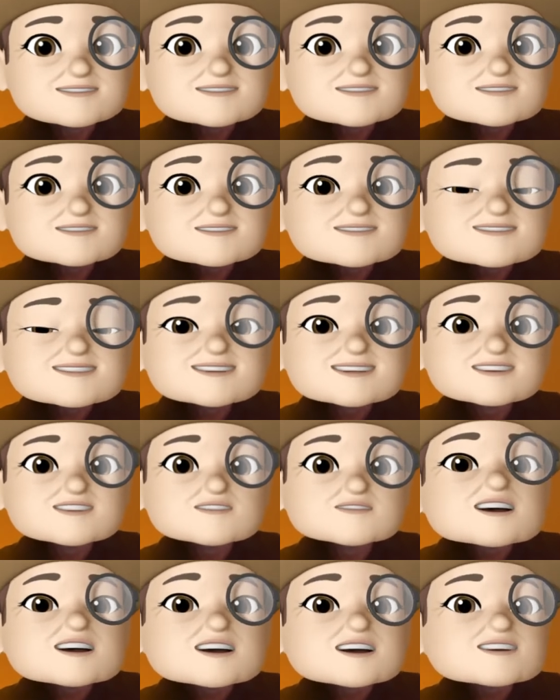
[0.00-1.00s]

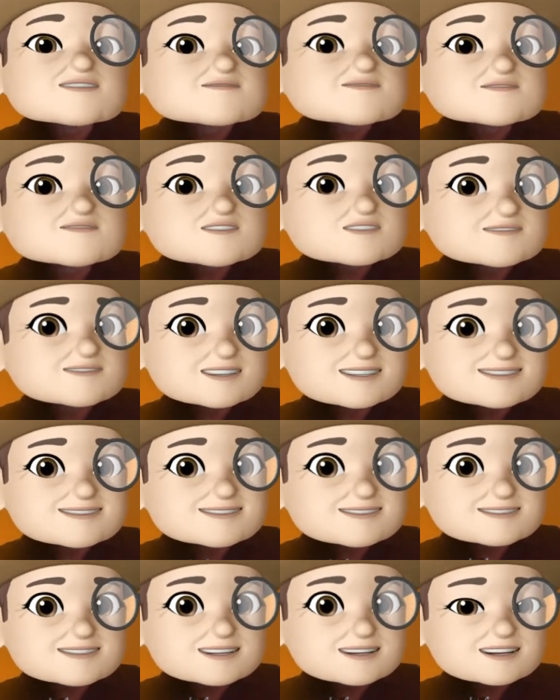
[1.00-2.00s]
Now, I don't think that's the
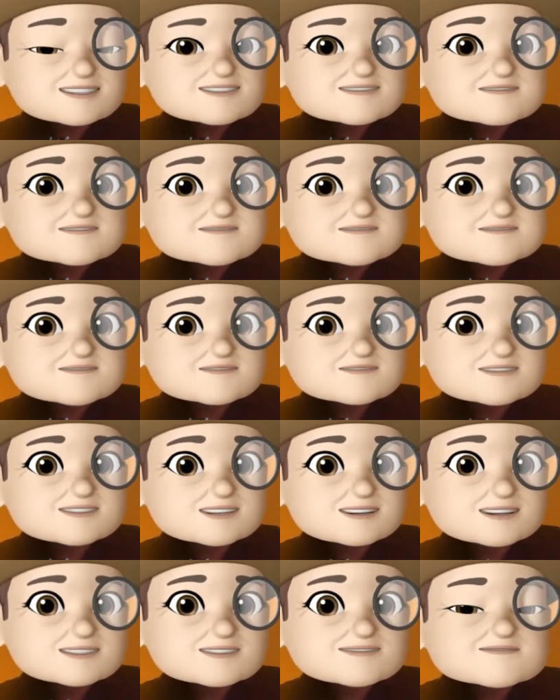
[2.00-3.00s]
case,
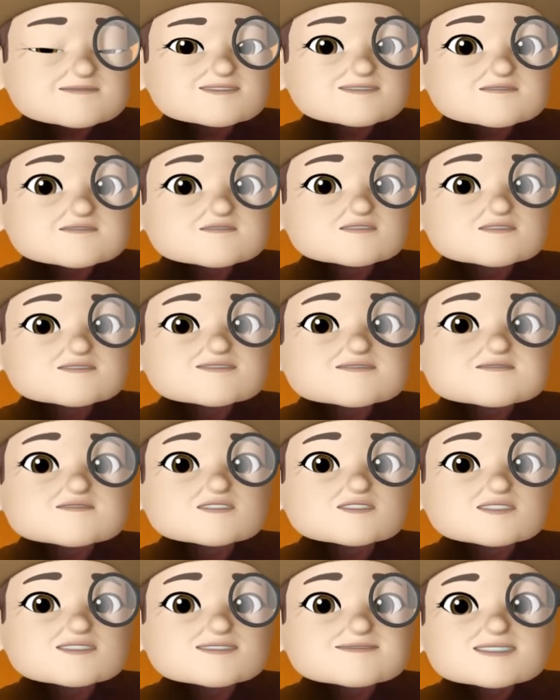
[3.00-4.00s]
okay? First of
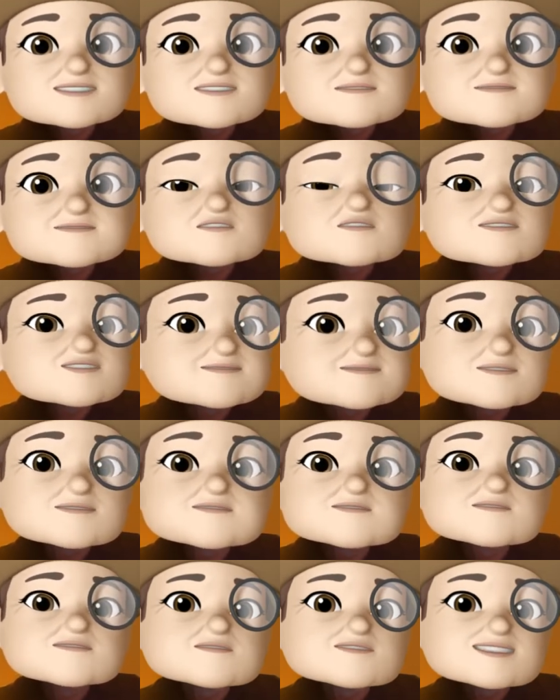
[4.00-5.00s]
all, most
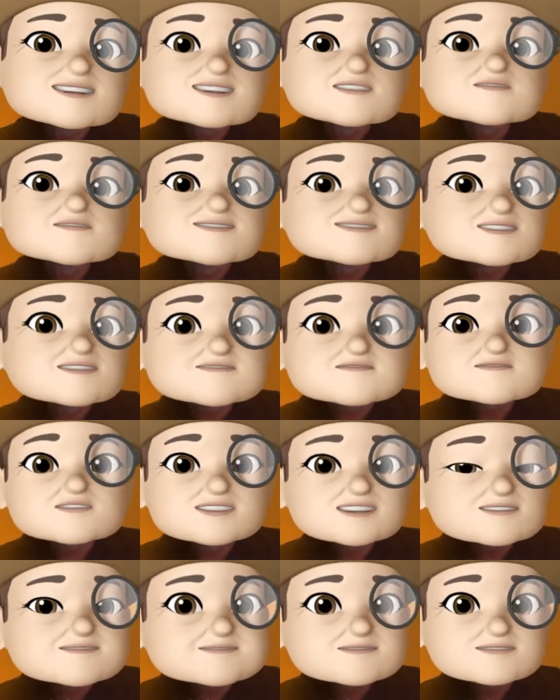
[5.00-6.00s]
people, anyways, after a
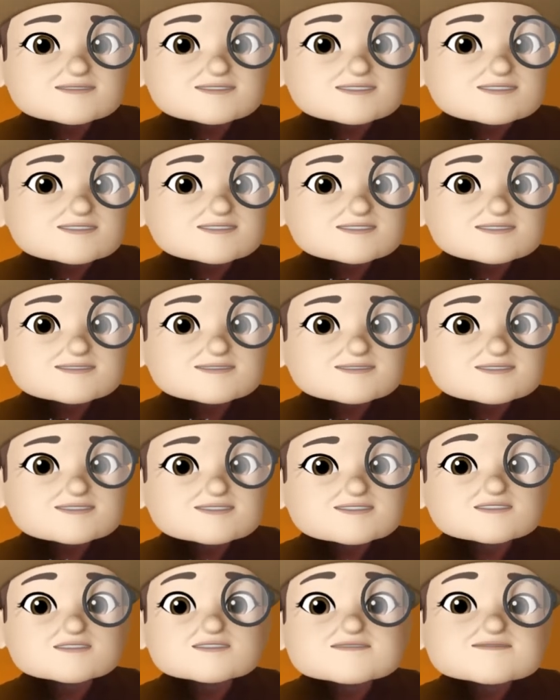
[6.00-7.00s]
couple of years,
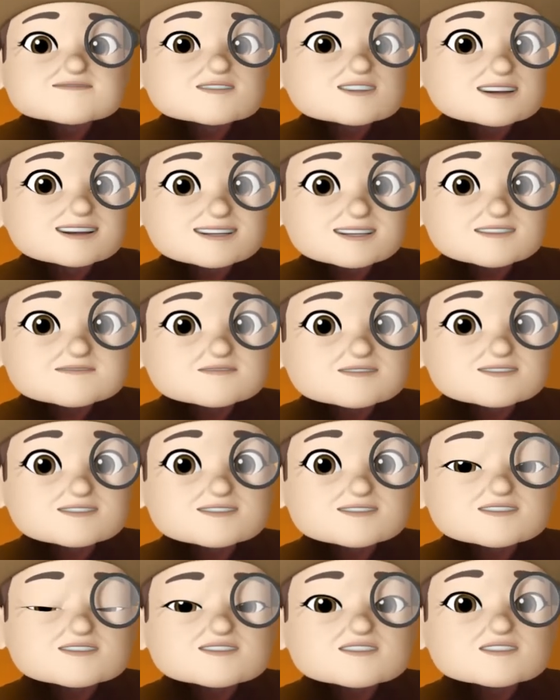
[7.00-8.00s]
or if not every
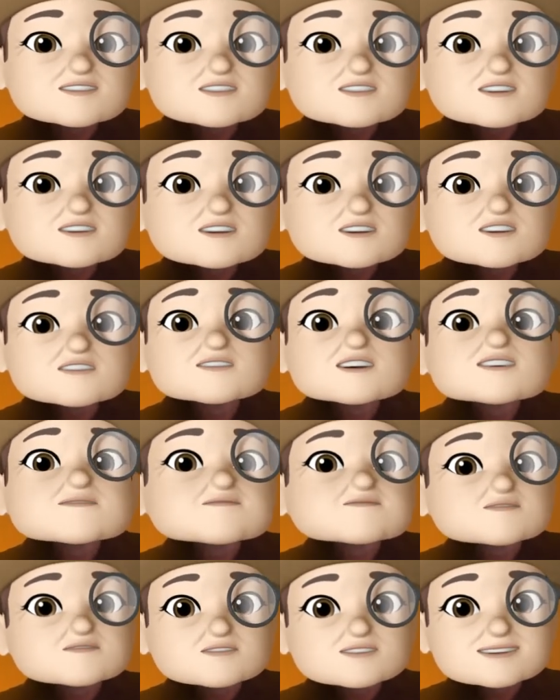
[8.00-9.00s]
year, are
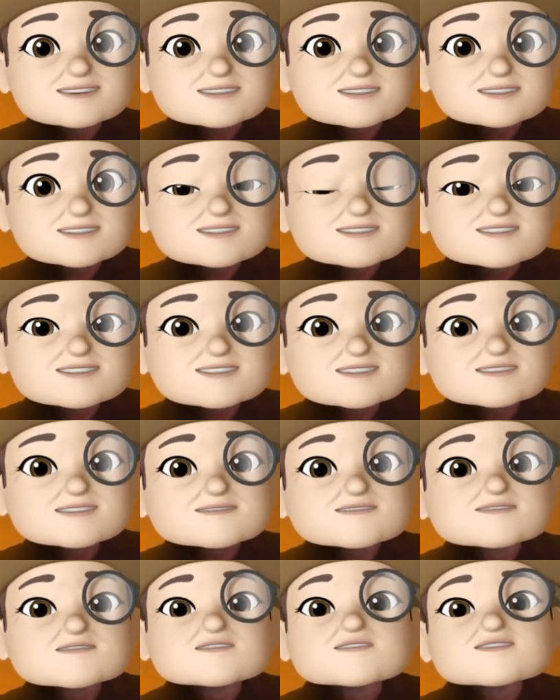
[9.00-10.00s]
upgrading
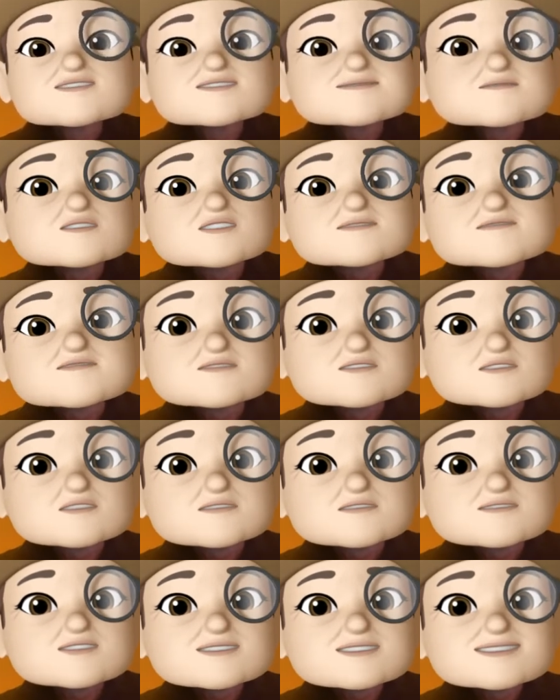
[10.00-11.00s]
their smartphone.
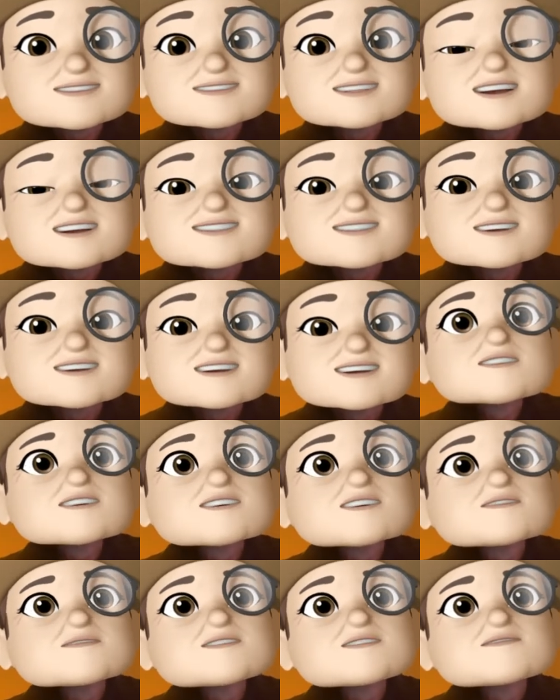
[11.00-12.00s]
It's not like,
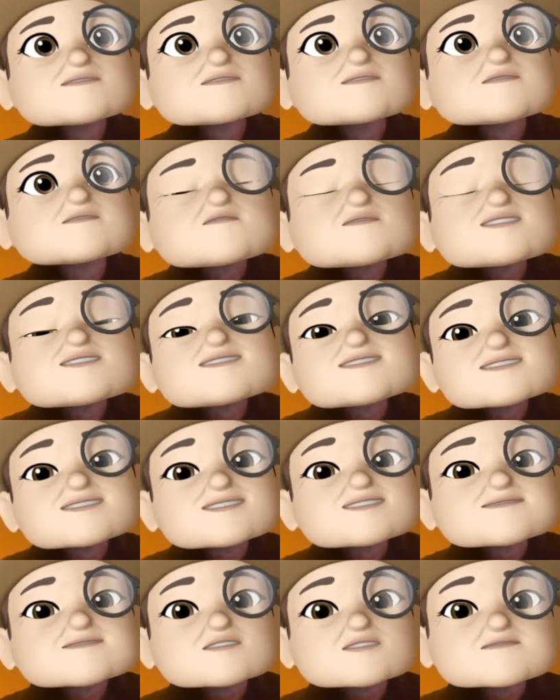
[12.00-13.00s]
in some ways, these
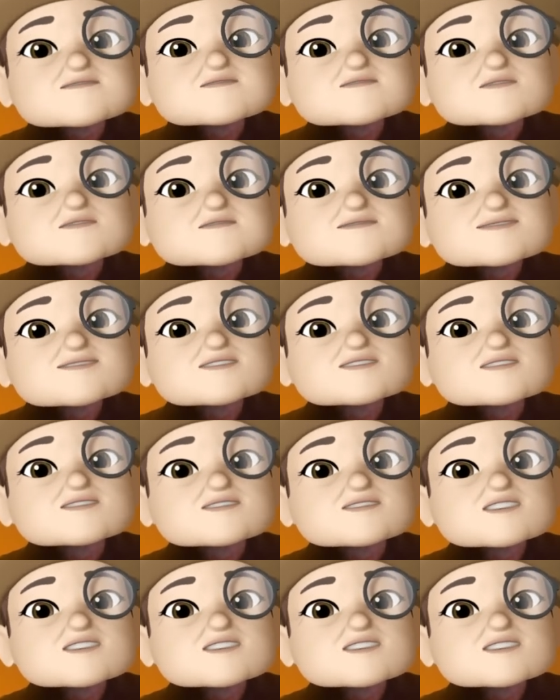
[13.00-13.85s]
smartphones are